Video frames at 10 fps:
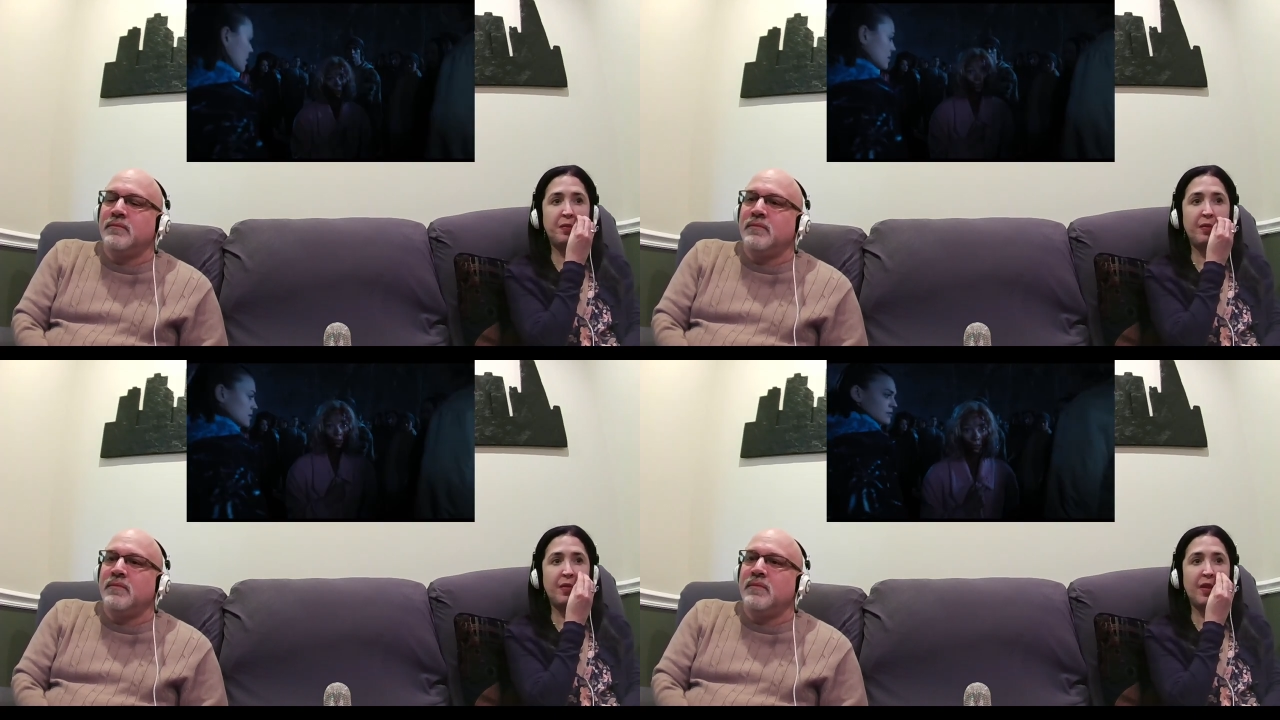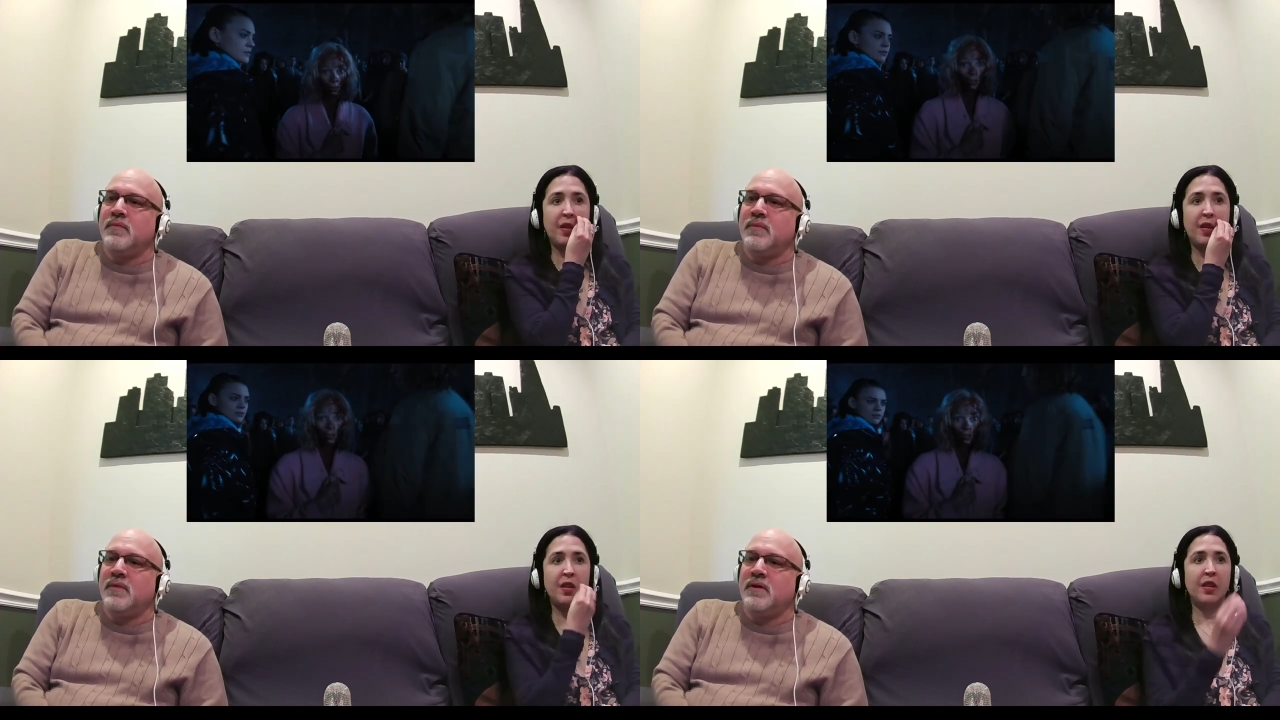
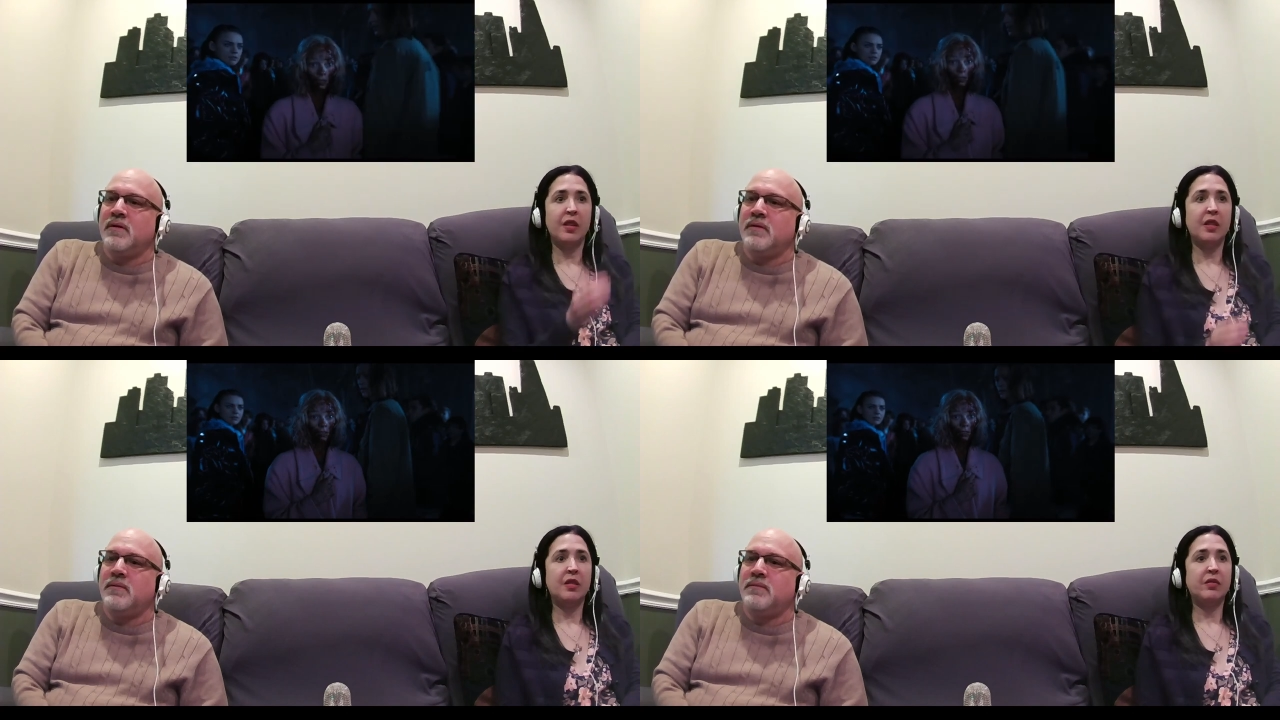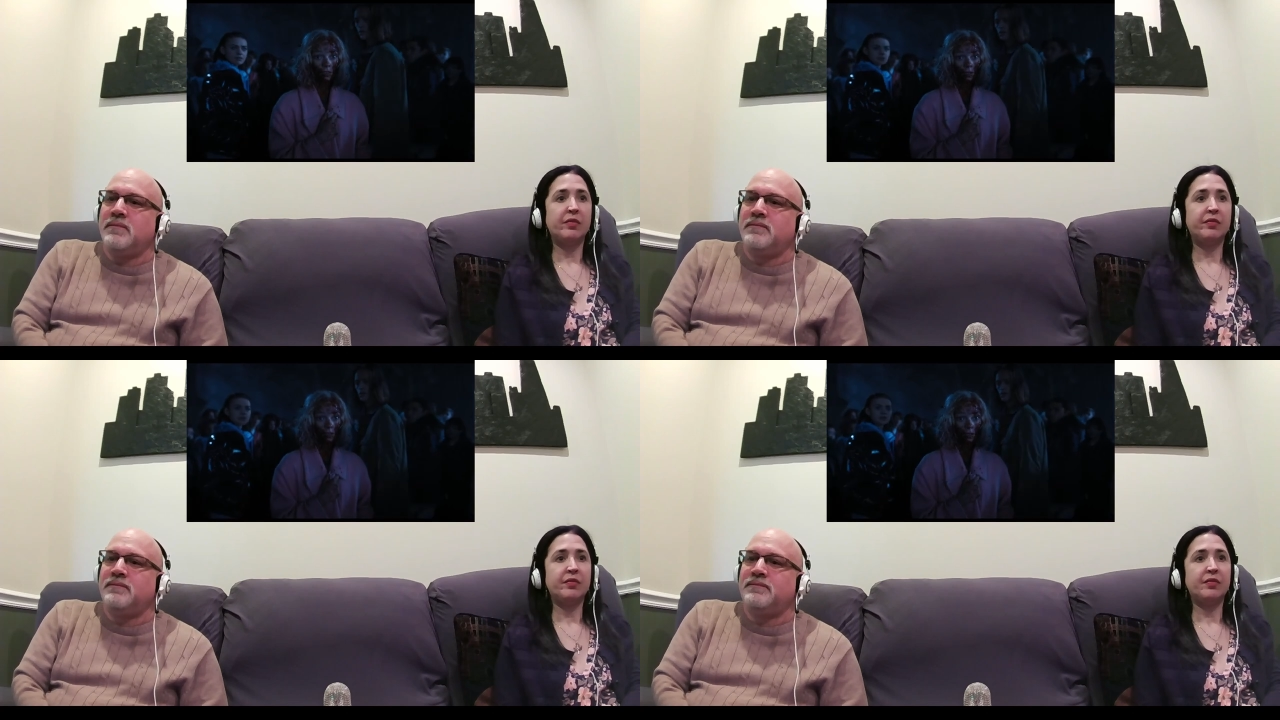
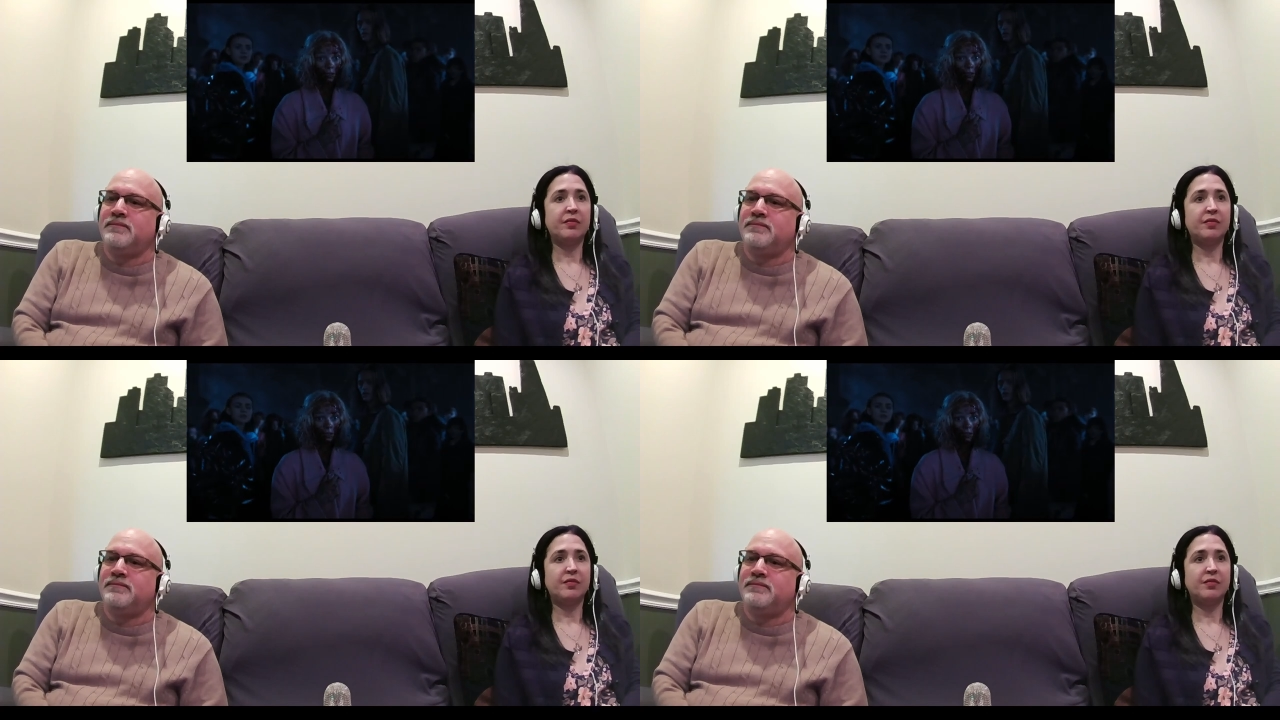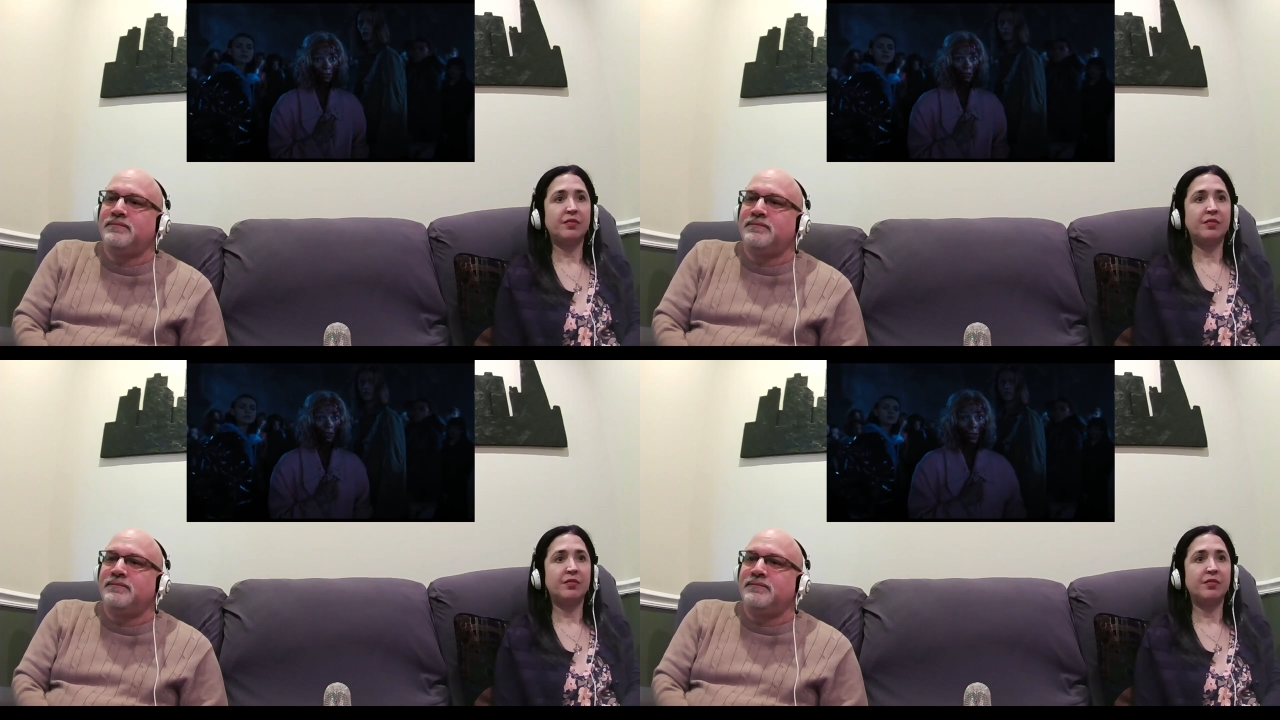
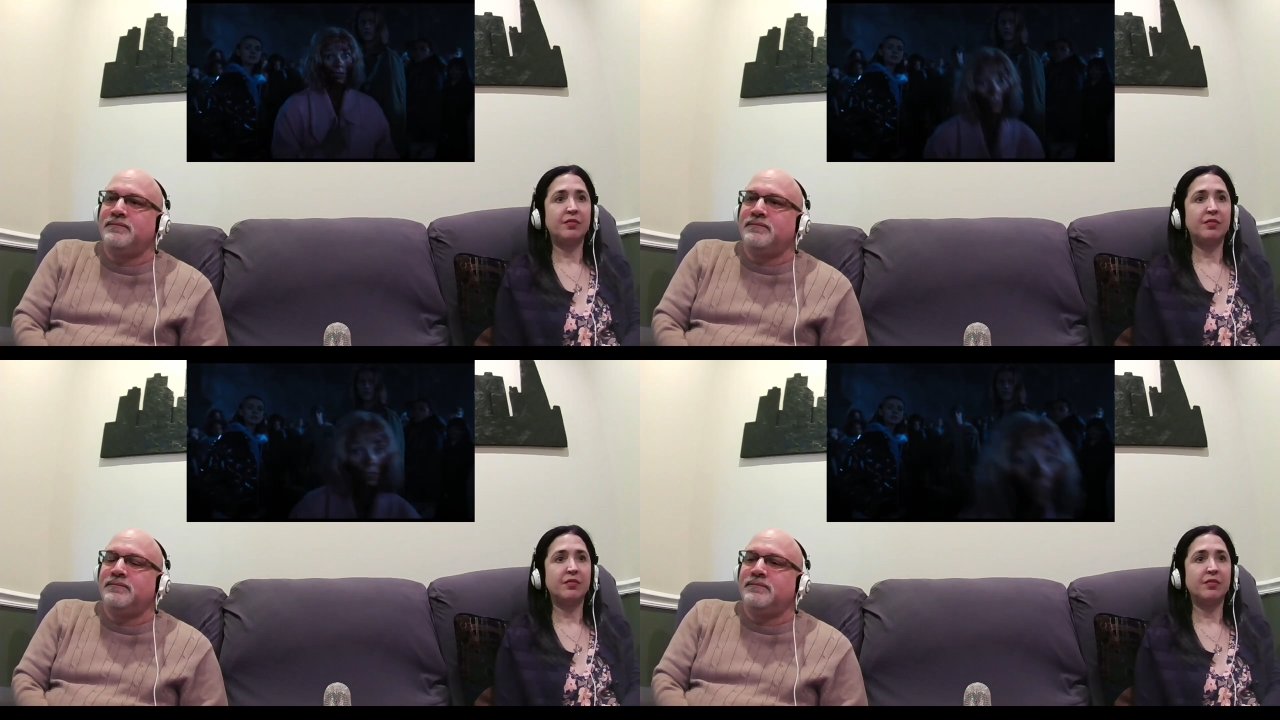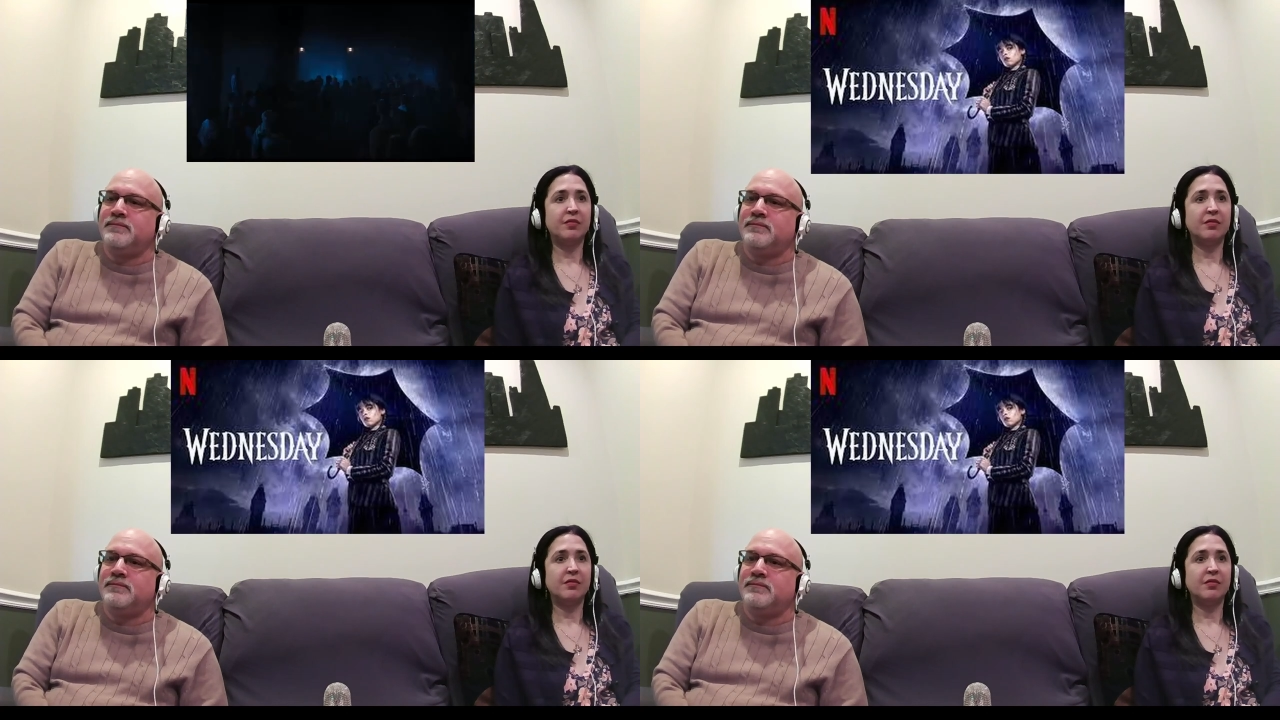
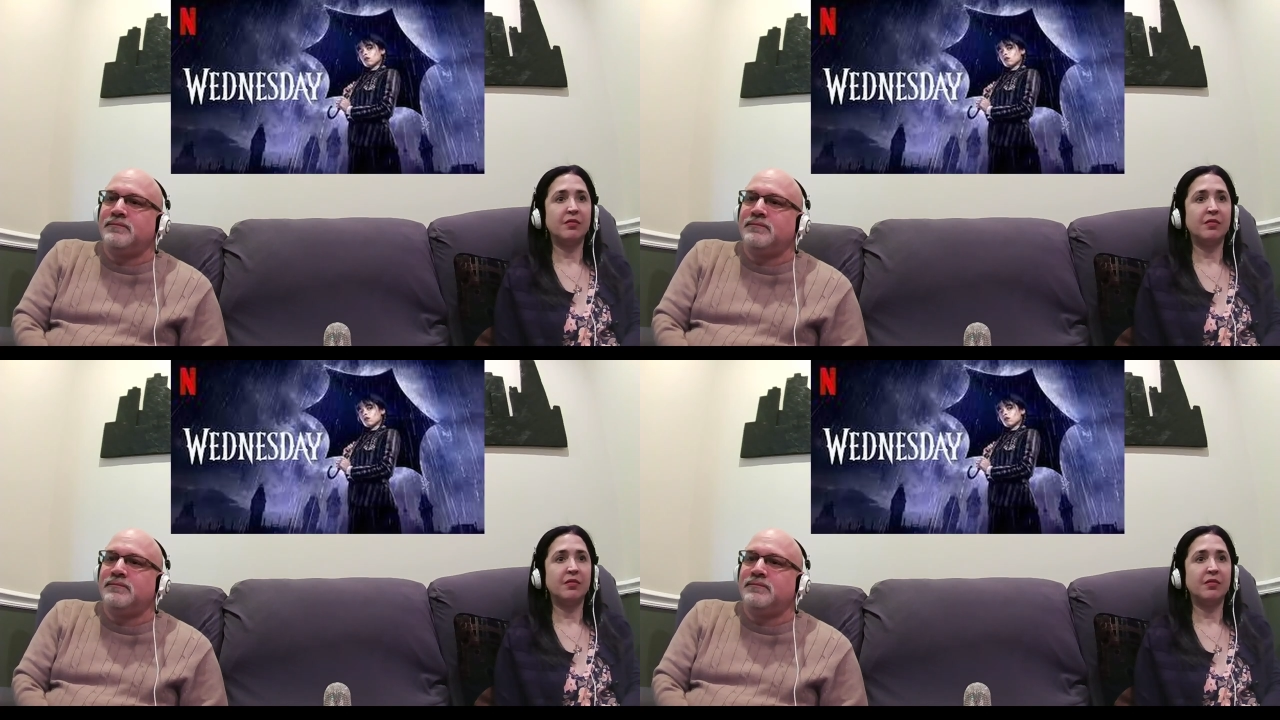(silence)